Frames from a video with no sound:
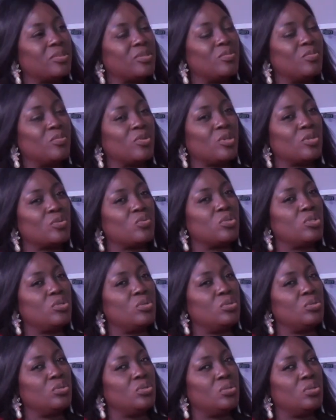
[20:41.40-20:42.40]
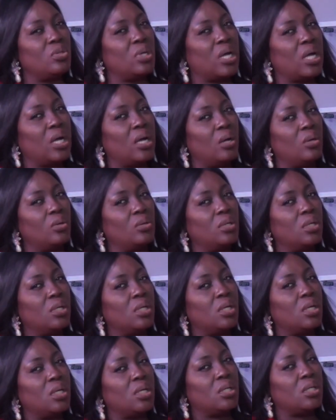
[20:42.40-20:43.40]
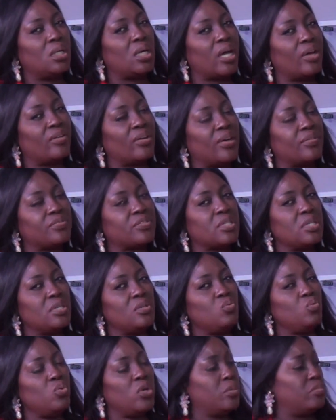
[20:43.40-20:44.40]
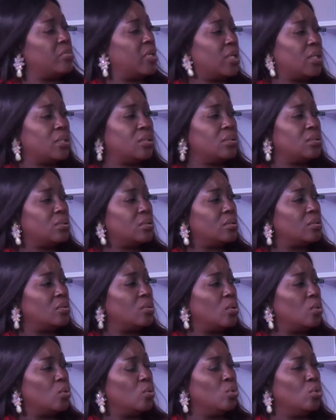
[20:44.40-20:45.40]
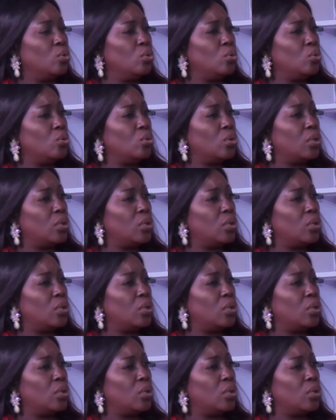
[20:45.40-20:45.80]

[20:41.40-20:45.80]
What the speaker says: because we don't know how, I've seen women who